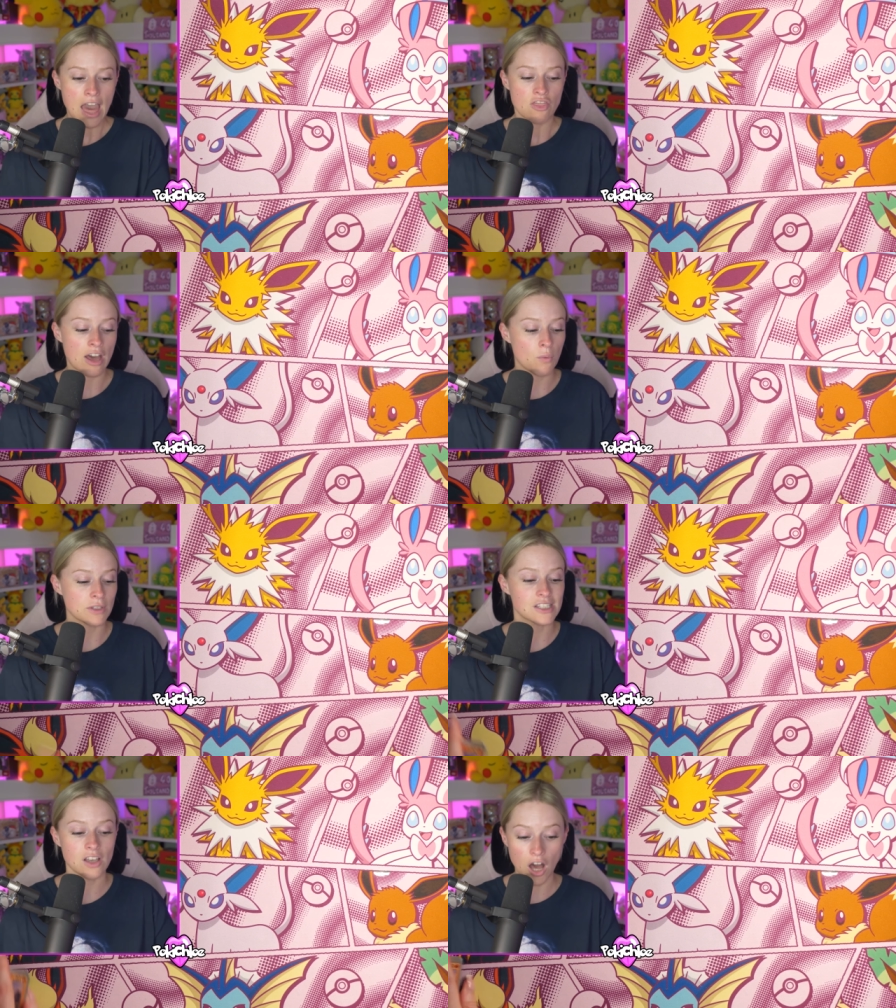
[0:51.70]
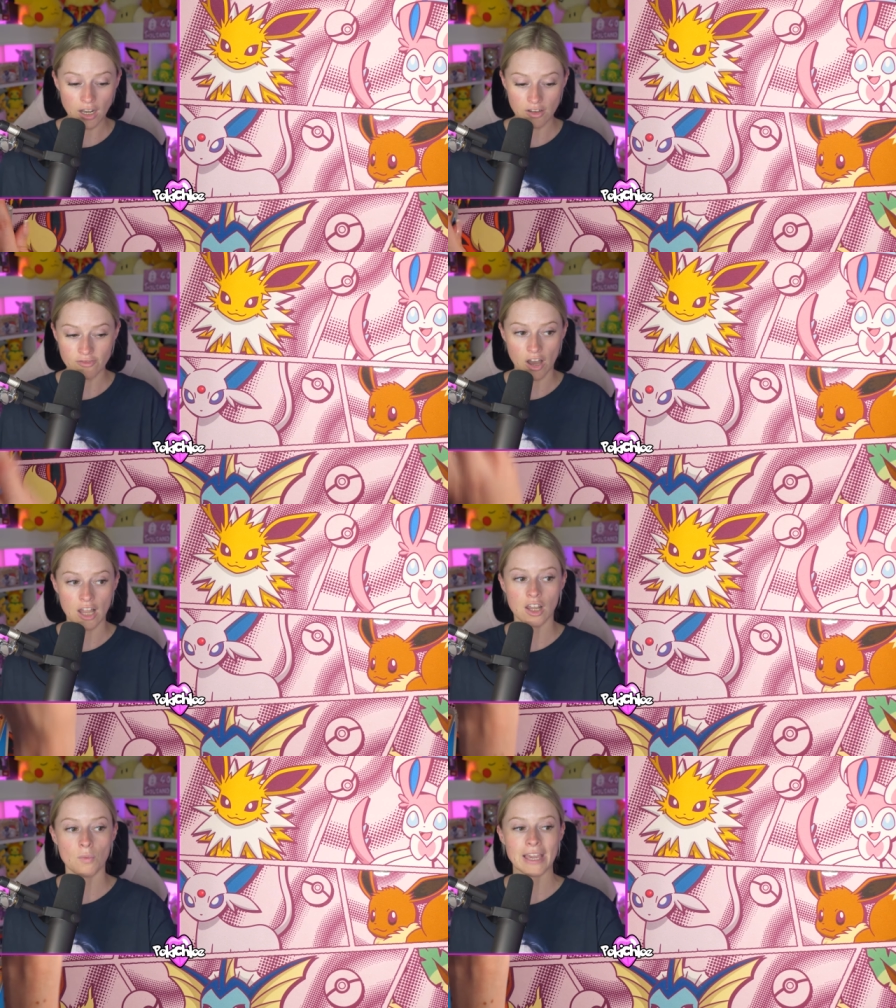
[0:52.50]
that with Scarlet and
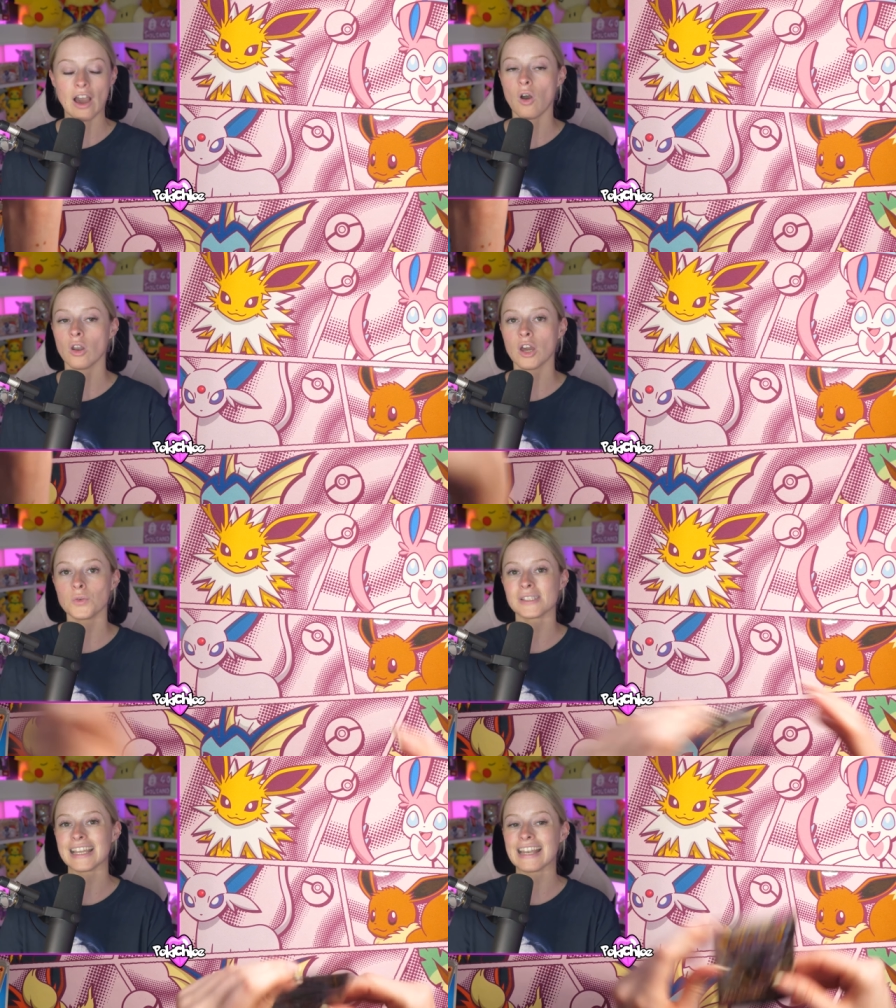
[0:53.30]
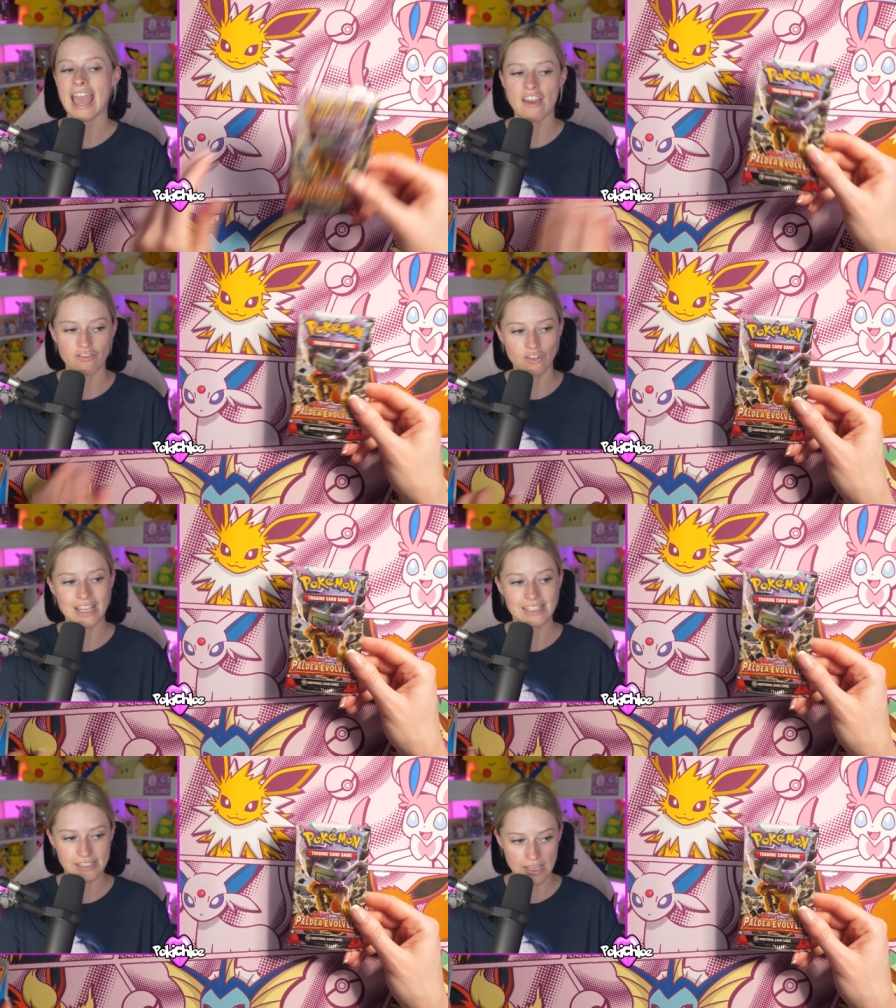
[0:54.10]
Violet, we get Holos in
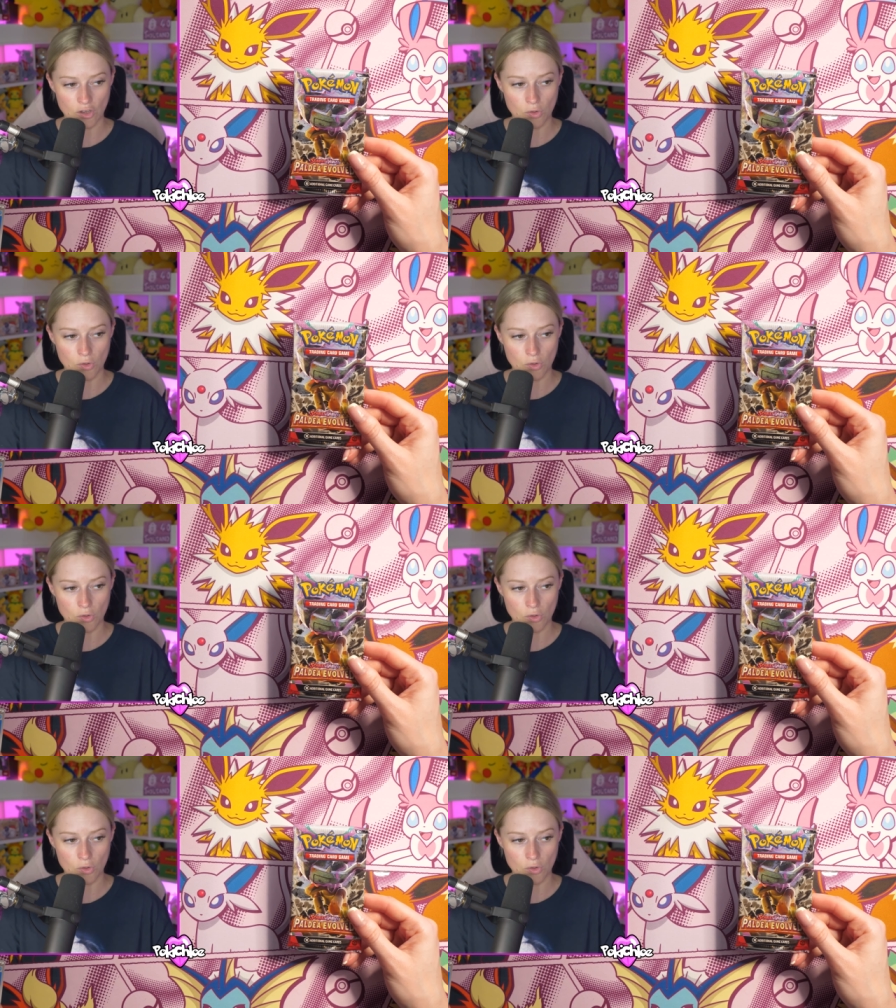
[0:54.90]
every single